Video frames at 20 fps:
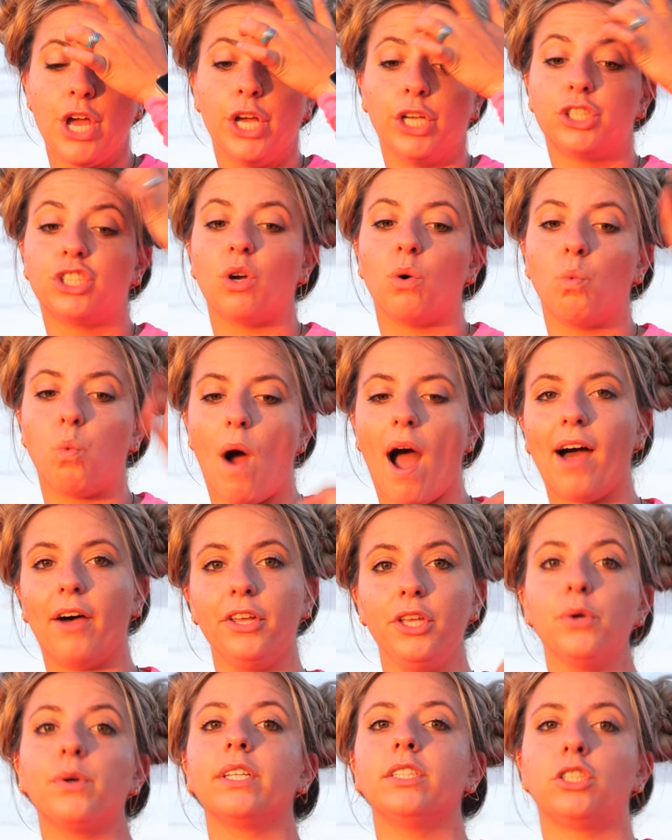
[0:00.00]
So while
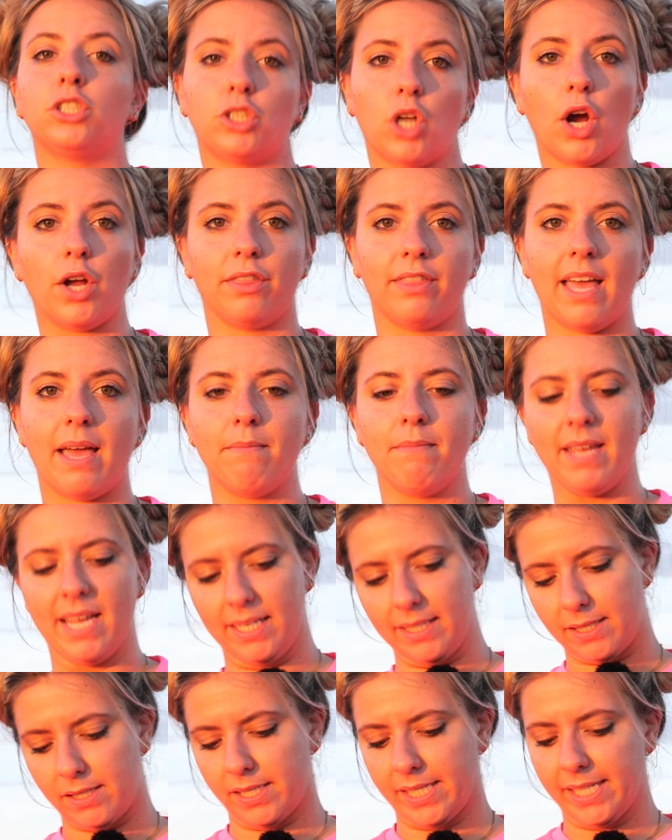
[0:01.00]
you can start them
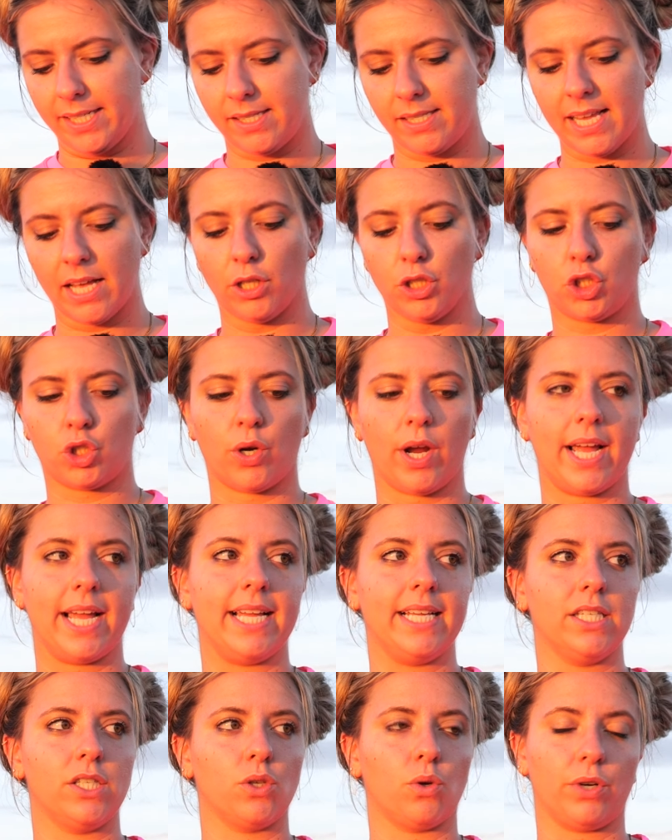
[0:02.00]
in seed cell
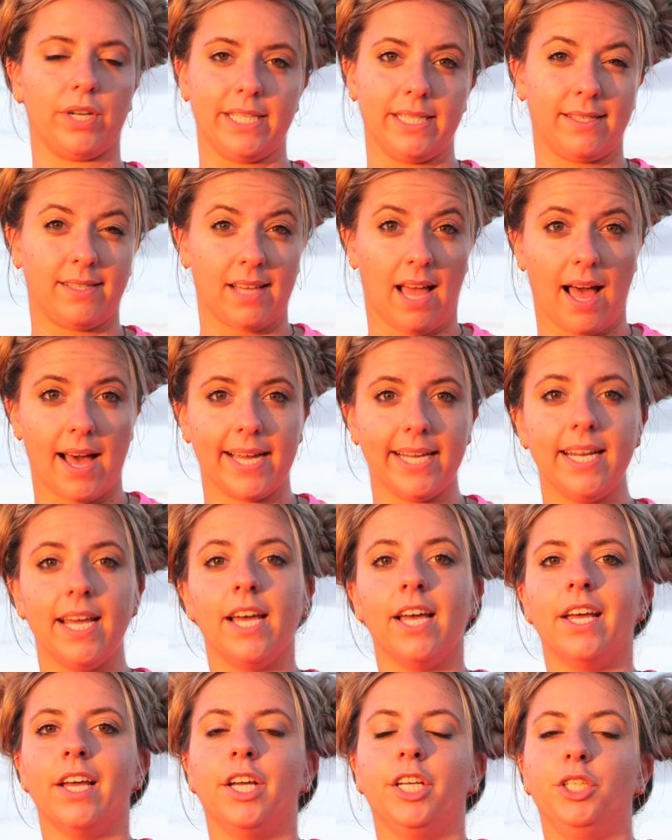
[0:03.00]
trays or inside,
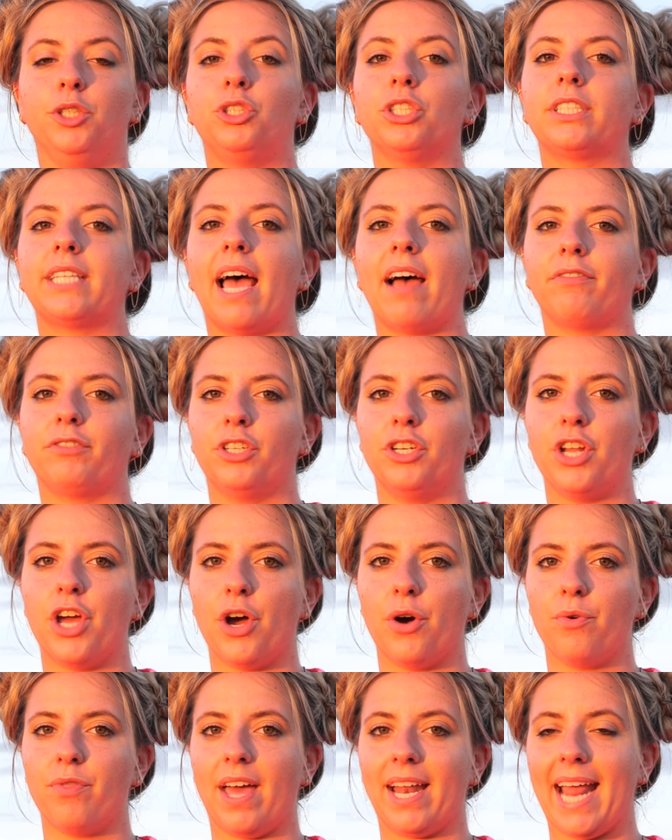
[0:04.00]
you just have to
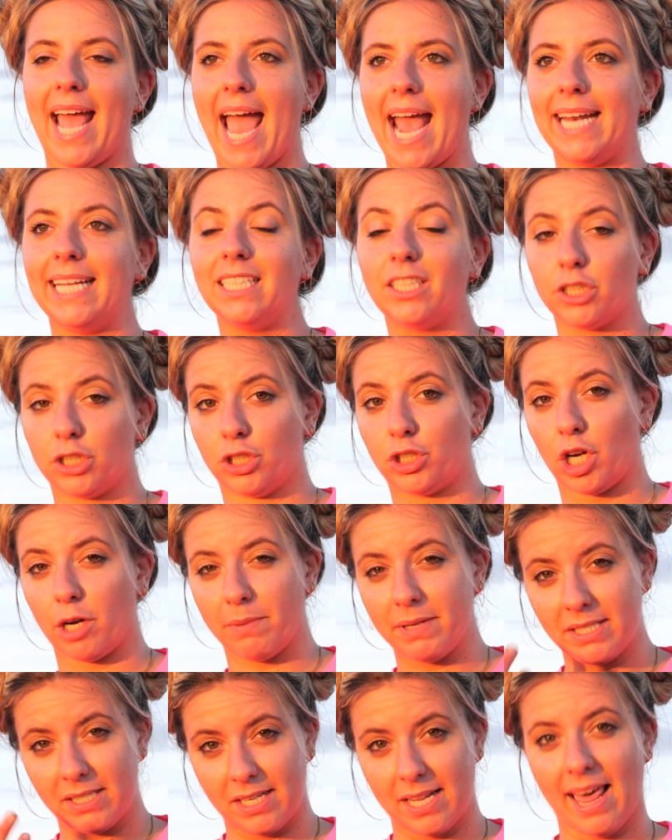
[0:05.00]
know that any
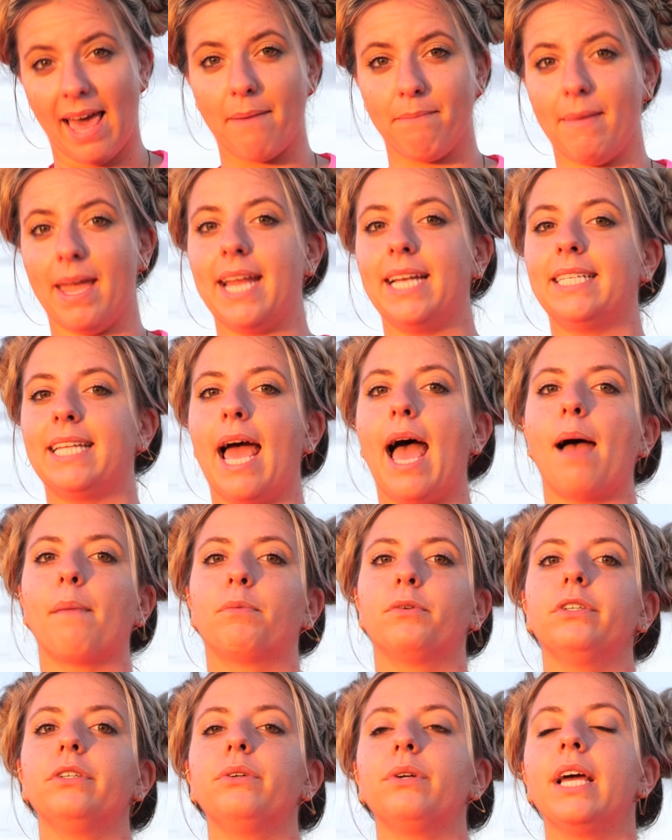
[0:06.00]
disturbance to that main
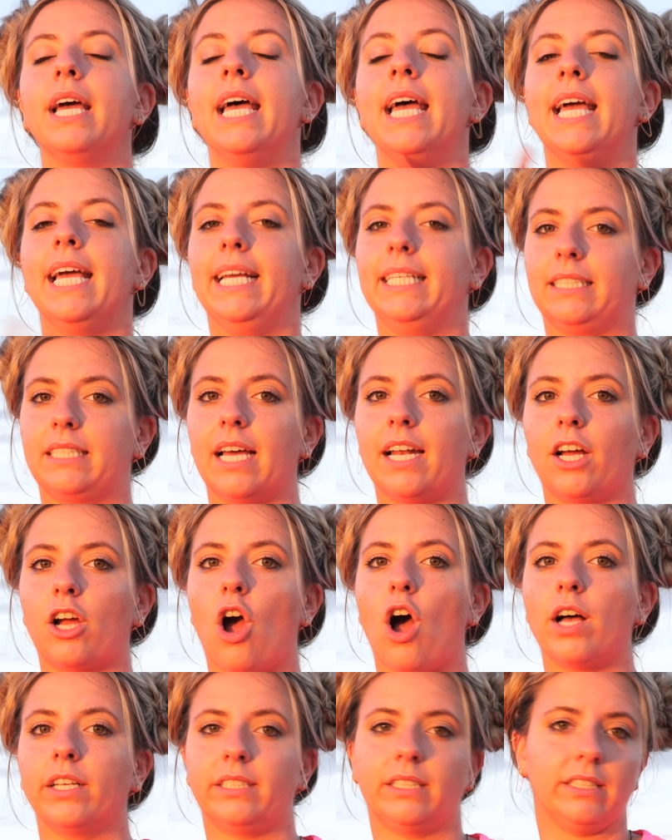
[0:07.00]
taproot is going to
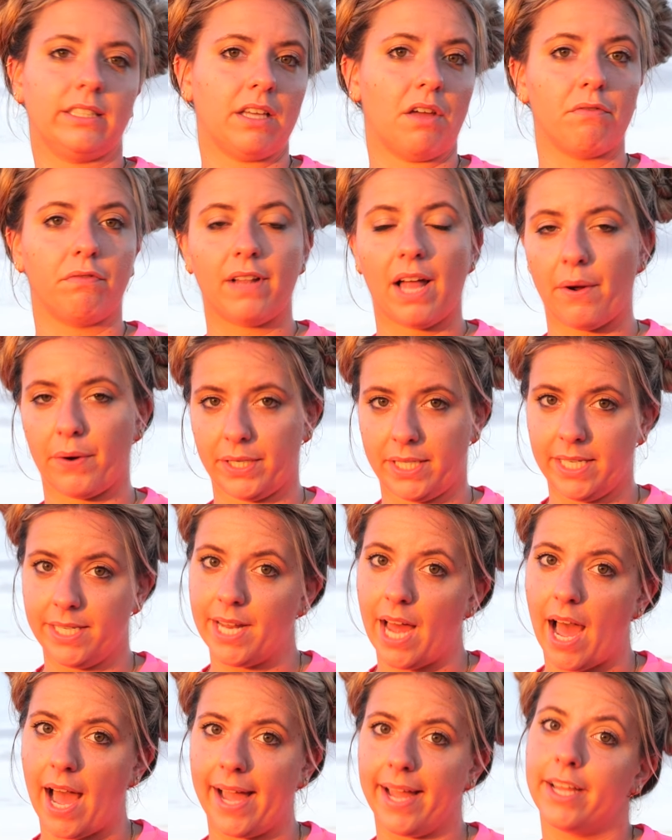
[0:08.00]
cause the sunflower to
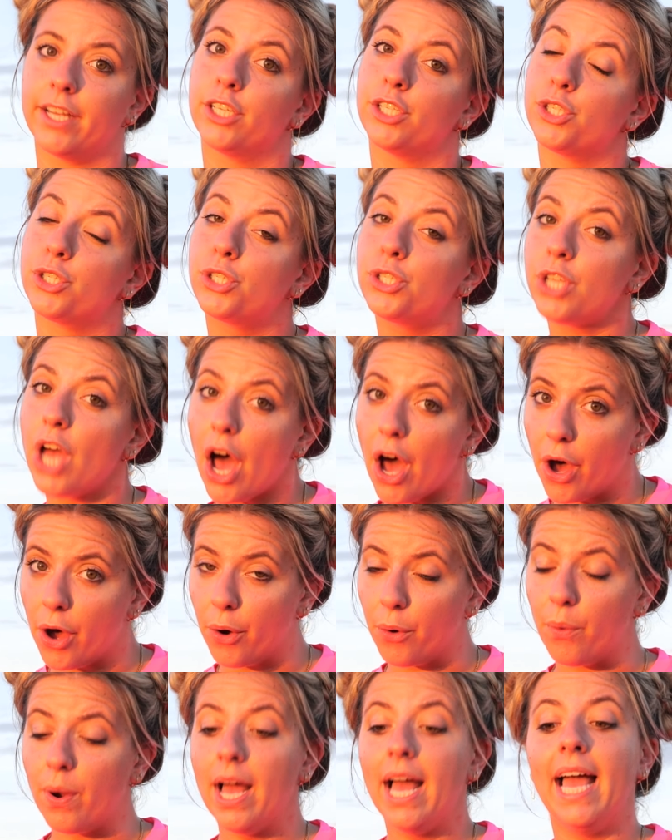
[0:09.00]
die.
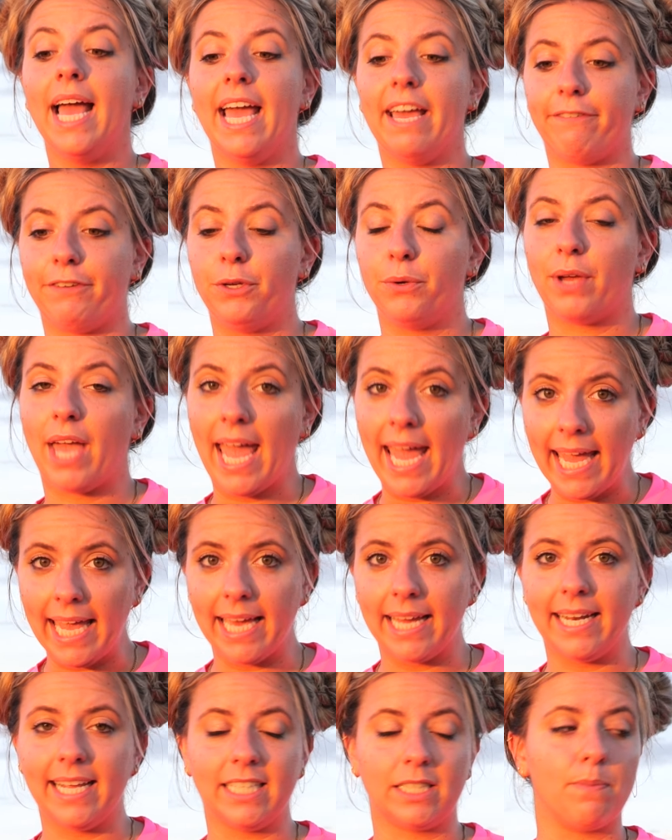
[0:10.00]
So if you
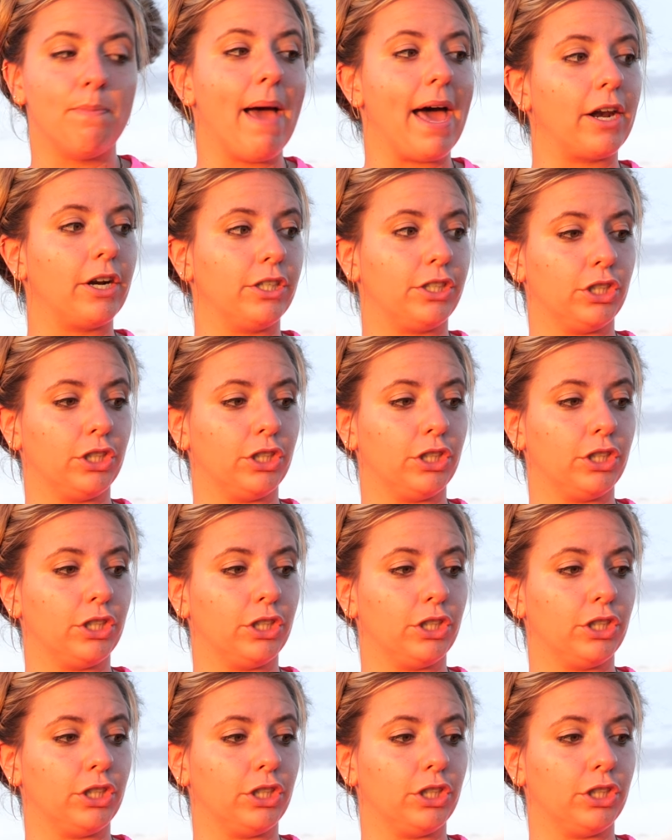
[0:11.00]
can, it's better